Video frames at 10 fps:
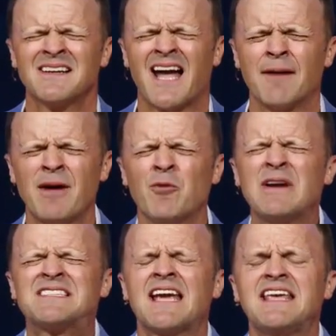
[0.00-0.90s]
God, may
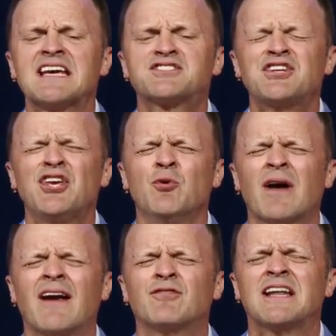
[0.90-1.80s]
we say yes to you,
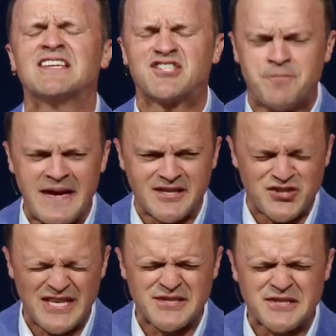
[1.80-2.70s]
whatever it is. Speak,
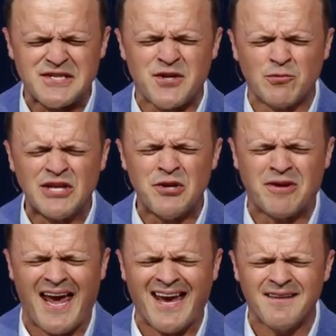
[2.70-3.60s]
Jesus, as only you
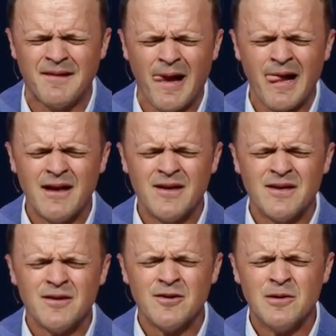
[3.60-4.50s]
can.
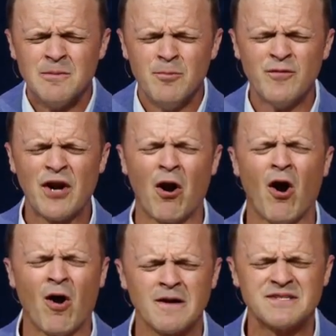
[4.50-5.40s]
Move in our
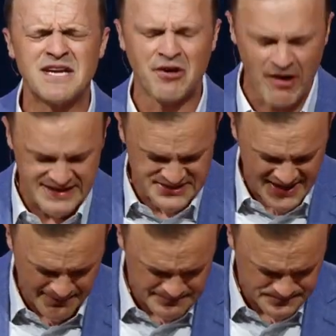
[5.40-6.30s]
hearts in Christ's
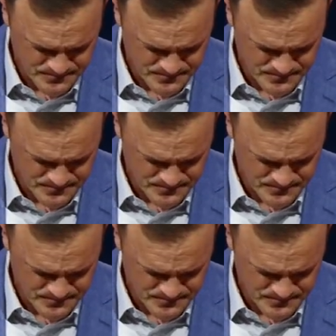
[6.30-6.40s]
name.